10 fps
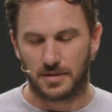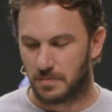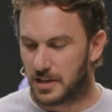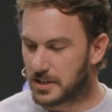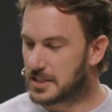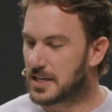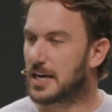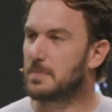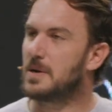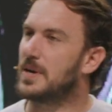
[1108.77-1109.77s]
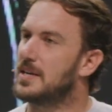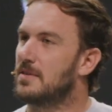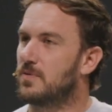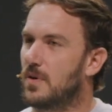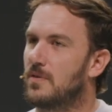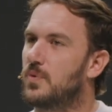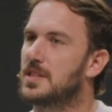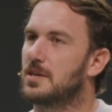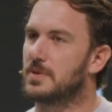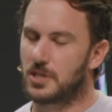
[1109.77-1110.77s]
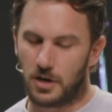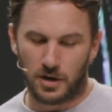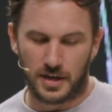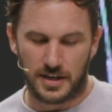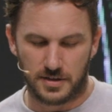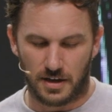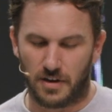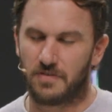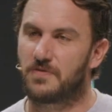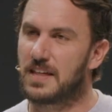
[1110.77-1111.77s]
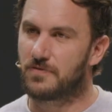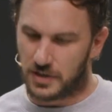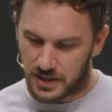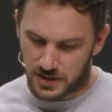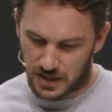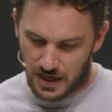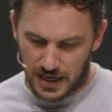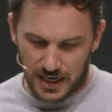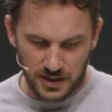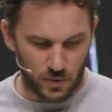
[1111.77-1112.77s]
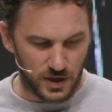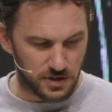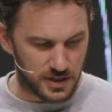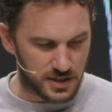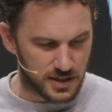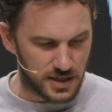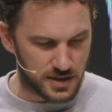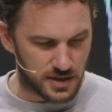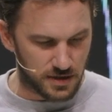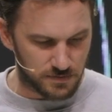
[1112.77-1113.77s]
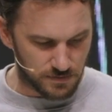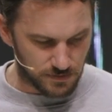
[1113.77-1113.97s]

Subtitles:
because it's not gonna be written of what the return is of our faithfulness in the wilderness season.